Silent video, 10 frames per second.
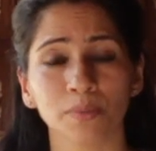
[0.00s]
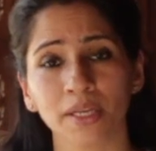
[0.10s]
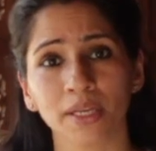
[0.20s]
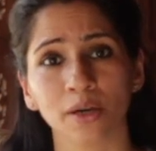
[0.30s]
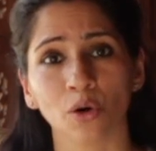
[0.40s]
the
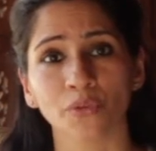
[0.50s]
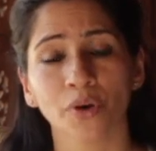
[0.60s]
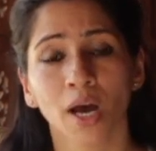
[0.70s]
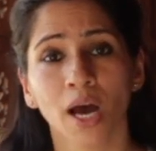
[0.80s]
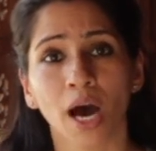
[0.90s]
meaning of
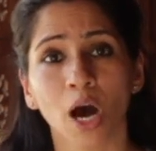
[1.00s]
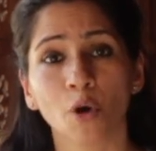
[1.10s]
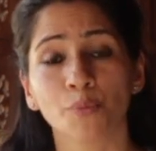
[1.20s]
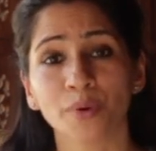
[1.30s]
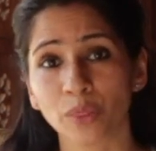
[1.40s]

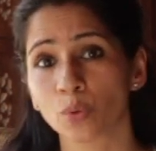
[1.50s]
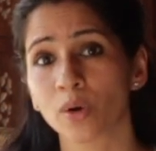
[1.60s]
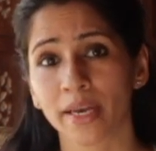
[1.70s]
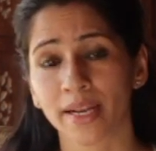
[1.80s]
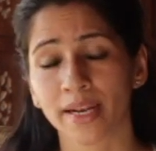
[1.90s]
how breath
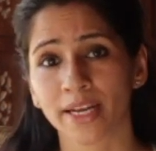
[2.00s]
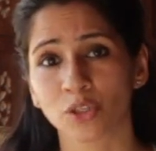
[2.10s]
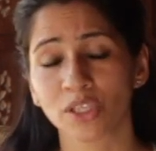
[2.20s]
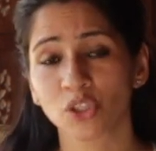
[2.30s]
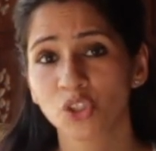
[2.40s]
work can
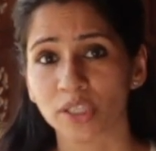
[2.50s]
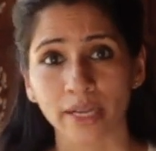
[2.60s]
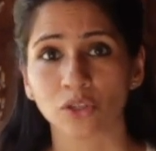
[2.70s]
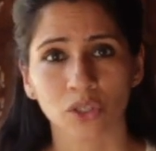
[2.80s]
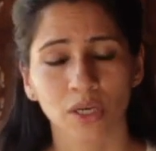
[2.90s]
actually
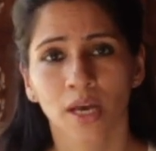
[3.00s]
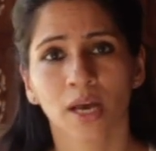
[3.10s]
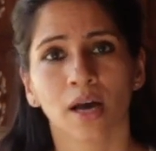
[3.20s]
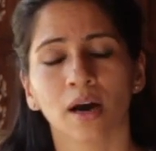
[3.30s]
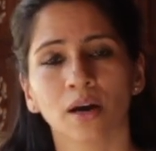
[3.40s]
change
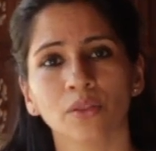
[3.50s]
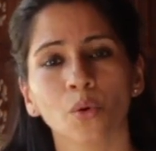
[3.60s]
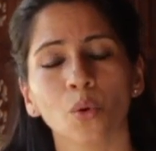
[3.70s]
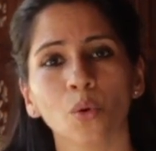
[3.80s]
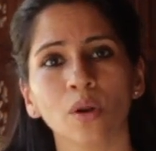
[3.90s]

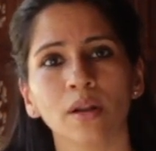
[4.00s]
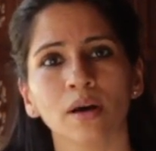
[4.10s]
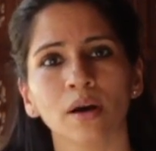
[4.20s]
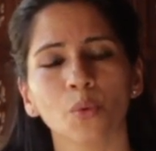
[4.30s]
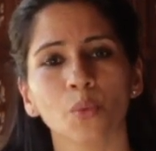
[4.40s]
the
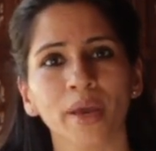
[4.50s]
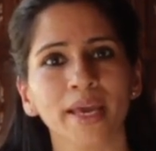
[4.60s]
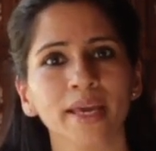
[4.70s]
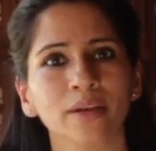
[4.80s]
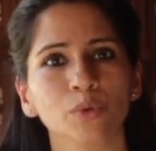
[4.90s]
whole
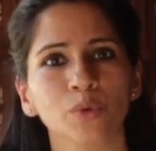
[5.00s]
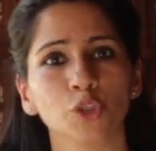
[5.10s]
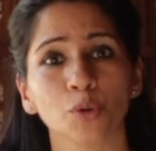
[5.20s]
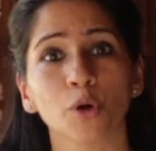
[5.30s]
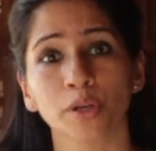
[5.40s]
way in
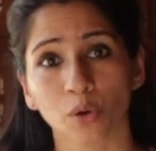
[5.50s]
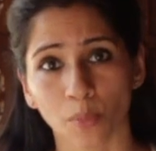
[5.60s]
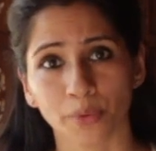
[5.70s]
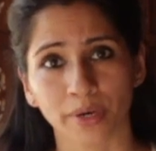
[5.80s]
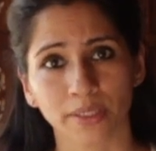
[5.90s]
which your body
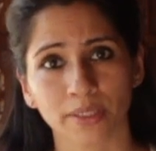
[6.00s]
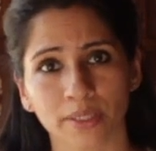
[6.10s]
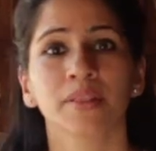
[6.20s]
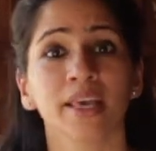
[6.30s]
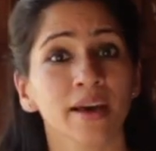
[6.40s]

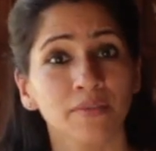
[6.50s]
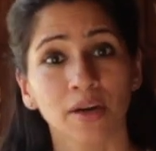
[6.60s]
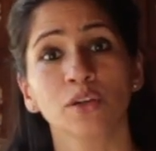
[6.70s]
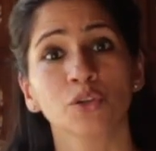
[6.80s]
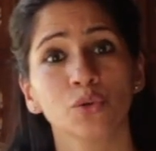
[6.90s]
operates. They have
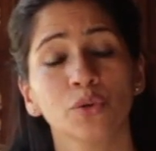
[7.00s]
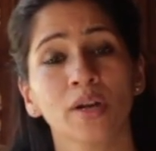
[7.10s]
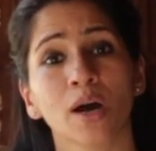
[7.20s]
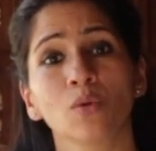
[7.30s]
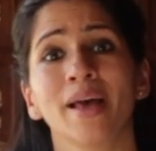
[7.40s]
understood
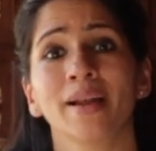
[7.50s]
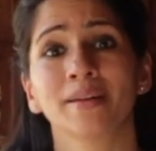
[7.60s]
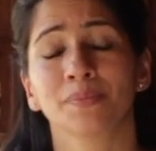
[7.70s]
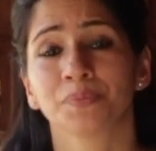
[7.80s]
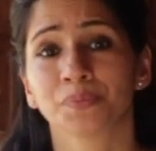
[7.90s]
now that